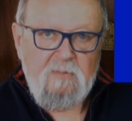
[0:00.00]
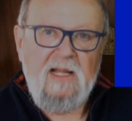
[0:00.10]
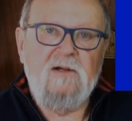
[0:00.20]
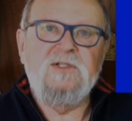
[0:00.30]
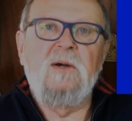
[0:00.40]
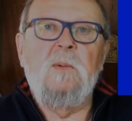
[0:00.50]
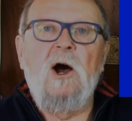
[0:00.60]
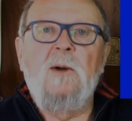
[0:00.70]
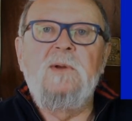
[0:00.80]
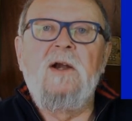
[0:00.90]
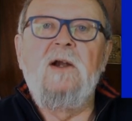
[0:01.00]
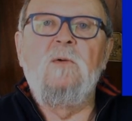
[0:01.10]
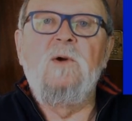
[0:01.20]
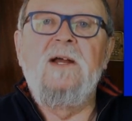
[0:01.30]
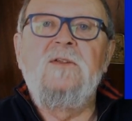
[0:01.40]
Plows are popular
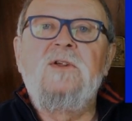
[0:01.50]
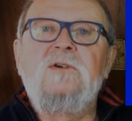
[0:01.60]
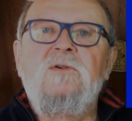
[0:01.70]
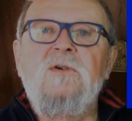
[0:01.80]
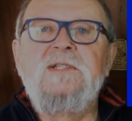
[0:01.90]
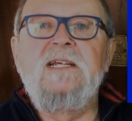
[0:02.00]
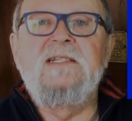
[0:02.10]
with cruising